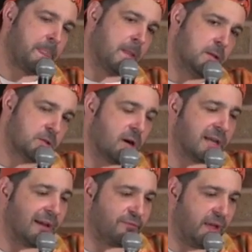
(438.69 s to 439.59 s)
He's got a
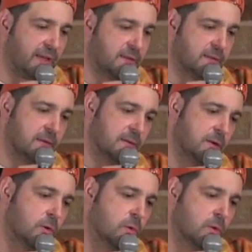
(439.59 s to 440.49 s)
cafe in
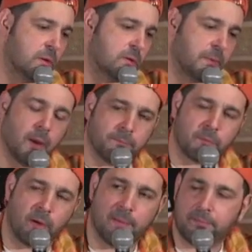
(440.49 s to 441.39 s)
Hoole. No. All
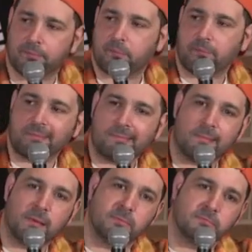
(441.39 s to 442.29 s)
right.
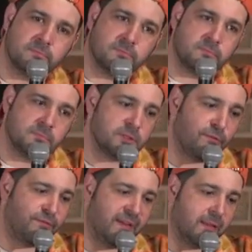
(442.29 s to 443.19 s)
No,
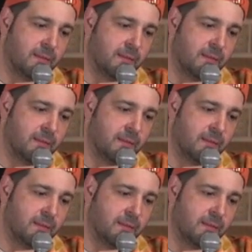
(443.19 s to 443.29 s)
Phil.